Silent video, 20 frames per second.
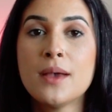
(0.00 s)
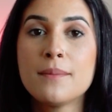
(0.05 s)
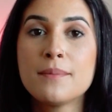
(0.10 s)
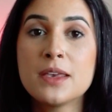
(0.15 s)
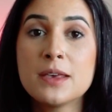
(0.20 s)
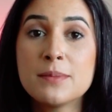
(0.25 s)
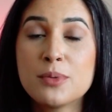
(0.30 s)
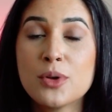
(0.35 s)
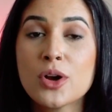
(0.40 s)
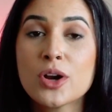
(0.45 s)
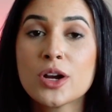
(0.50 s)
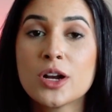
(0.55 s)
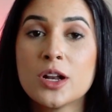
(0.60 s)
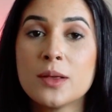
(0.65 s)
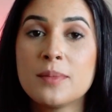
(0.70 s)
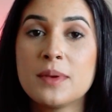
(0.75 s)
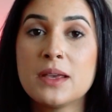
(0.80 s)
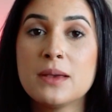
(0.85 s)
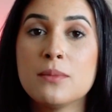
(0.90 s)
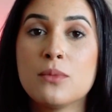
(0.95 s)
people are
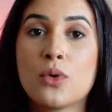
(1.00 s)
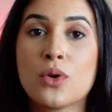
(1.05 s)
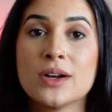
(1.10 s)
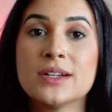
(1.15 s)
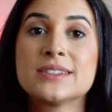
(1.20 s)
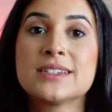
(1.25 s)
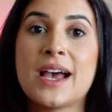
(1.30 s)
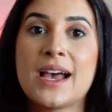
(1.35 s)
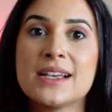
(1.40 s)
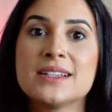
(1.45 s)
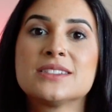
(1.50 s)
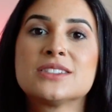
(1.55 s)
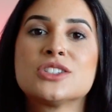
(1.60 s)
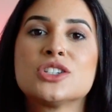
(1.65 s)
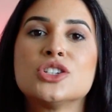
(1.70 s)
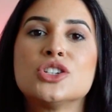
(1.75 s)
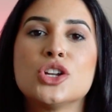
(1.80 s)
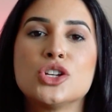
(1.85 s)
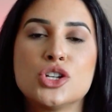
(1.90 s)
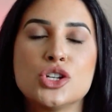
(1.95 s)
gonna be more
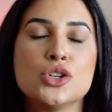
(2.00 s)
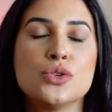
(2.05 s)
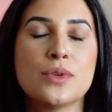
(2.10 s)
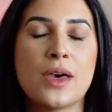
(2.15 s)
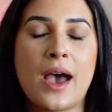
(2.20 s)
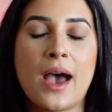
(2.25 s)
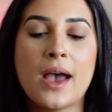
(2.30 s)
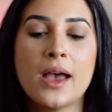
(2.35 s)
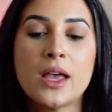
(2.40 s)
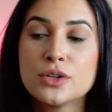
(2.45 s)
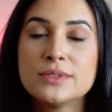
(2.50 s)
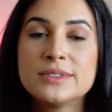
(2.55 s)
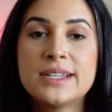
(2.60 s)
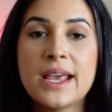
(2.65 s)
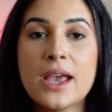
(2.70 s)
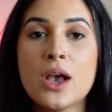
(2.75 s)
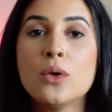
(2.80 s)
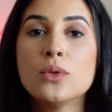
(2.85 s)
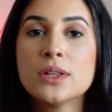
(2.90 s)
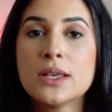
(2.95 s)
enticed to do that. So
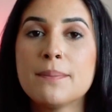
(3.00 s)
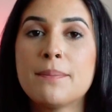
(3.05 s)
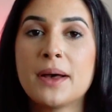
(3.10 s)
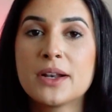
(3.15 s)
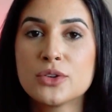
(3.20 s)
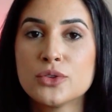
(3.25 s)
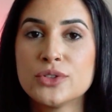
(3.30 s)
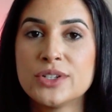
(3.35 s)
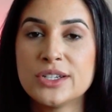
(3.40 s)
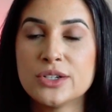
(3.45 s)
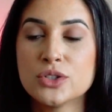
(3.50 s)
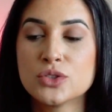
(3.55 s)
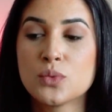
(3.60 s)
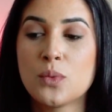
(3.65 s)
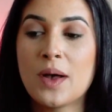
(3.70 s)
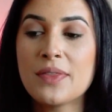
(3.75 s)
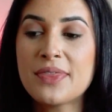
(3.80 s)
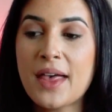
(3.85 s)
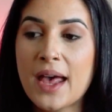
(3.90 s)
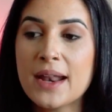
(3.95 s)
day only bundle deals,
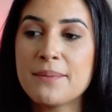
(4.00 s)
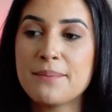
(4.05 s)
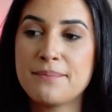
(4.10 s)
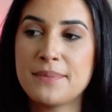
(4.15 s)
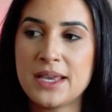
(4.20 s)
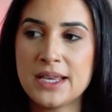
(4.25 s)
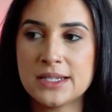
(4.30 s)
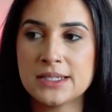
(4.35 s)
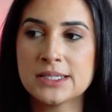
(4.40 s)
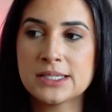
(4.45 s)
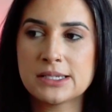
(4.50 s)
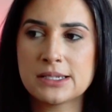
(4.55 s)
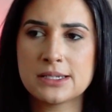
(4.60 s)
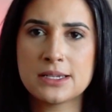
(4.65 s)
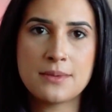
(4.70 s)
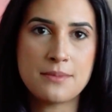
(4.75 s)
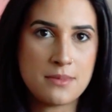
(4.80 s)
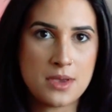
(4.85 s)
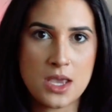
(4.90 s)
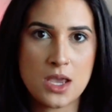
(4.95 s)
what that means
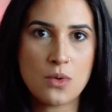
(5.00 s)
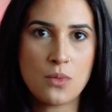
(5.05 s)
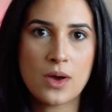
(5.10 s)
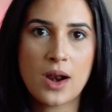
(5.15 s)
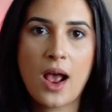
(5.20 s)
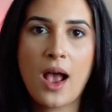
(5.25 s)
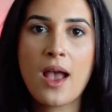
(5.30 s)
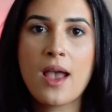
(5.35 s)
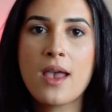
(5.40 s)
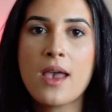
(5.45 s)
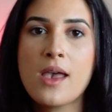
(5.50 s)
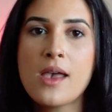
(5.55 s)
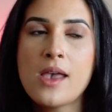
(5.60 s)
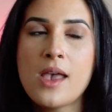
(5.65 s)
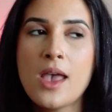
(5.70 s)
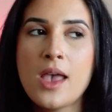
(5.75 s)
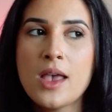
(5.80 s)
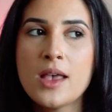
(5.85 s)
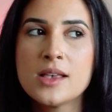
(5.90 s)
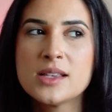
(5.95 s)
to me, what I
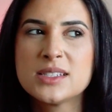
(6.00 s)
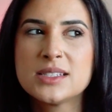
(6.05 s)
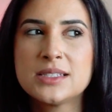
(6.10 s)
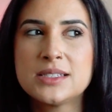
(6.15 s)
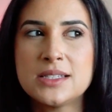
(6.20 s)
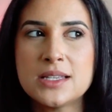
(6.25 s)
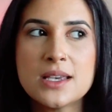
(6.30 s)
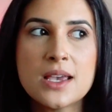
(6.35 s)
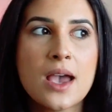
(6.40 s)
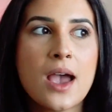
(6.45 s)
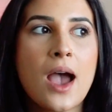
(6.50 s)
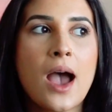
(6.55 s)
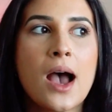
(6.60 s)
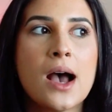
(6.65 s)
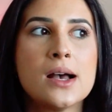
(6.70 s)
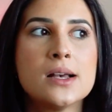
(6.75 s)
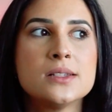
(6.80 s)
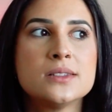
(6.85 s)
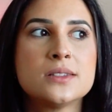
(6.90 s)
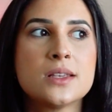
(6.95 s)
see it
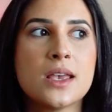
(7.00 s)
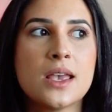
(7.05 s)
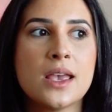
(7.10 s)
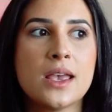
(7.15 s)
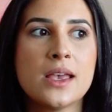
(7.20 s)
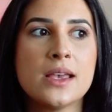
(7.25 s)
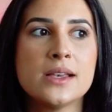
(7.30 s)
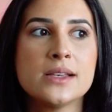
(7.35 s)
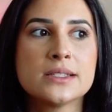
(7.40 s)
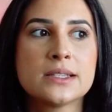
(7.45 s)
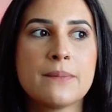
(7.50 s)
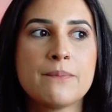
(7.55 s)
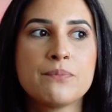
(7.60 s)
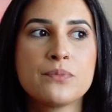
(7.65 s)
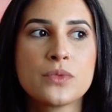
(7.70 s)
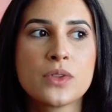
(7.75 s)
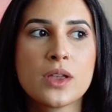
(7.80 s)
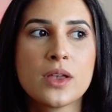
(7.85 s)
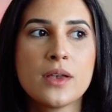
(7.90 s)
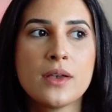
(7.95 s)
as is
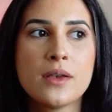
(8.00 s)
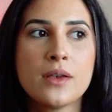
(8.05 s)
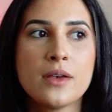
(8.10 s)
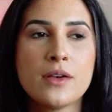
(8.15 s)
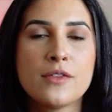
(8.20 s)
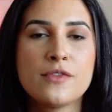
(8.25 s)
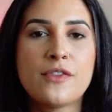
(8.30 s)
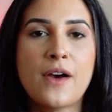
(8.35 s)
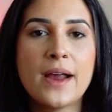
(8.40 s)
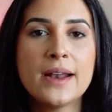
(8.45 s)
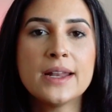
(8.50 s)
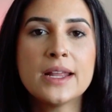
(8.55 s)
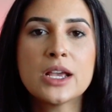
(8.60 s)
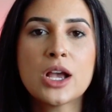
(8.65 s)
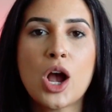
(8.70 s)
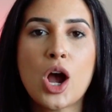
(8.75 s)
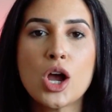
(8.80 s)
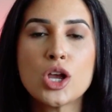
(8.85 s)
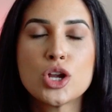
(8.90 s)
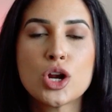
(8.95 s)

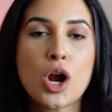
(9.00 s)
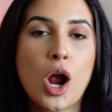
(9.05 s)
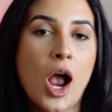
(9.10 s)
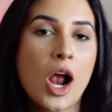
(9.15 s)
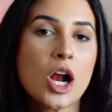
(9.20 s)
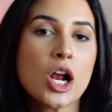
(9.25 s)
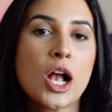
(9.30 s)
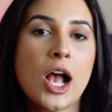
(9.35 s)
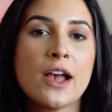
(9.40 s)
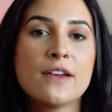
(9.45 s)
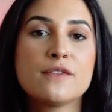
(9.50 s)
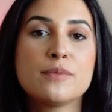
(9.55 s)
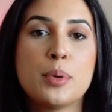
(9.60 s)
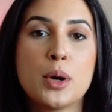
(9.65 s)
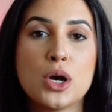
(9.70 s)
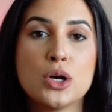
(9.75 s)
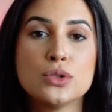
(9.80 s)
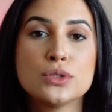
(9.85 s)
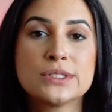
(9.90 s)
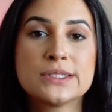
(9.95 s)
finding your archived
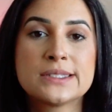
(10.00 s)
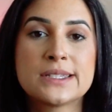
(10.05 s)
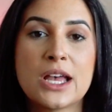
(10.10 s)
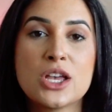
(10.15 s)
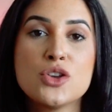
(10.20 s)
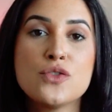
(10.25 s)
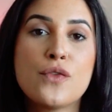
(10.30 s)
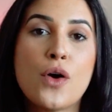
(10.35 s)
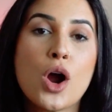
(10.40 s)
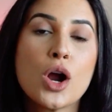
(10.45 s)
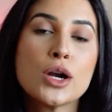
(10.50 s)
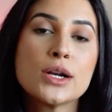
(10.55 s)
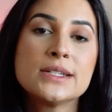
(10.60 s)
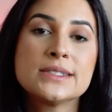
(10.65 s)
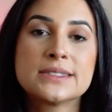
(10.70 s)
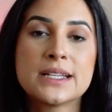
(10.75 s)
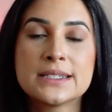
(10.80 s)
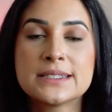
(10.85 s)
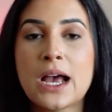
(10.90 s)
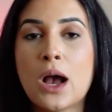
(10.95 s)
posts that you've already
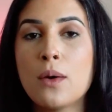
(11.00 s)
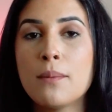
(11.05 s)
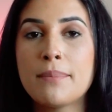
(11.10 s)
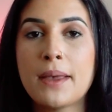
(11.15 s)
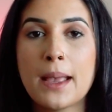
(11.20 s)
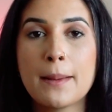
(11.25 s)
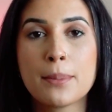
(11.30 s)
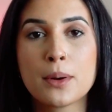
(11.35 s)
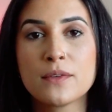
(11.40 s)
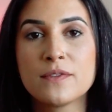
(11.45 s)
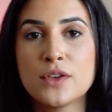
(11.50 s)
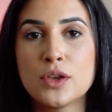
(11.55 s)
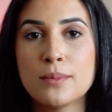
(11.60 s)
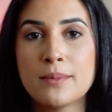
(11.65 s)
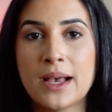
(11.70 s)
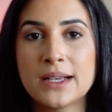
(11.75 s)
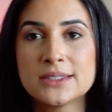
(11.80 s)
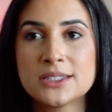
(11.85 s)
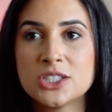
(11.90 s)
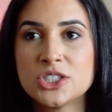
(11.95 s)
sent out in pay-per-view
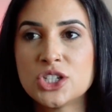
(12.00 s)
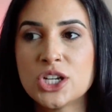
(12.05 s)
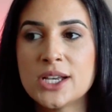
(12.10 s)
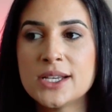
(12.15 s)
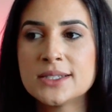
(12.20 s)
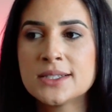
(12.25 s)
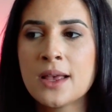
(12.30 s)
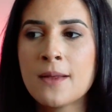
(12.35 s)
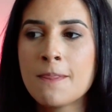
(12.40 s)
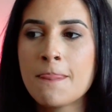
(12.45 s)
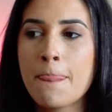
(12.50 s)
messages